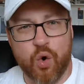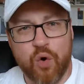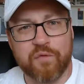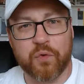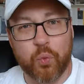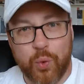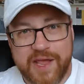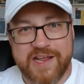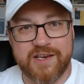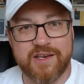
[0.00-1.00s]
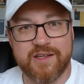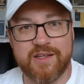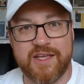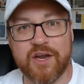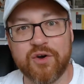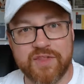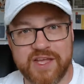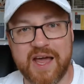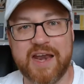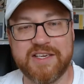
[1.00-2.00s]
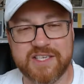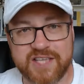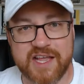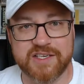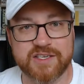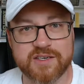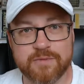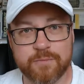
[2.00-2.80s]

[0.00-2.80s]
overweight here in the United States.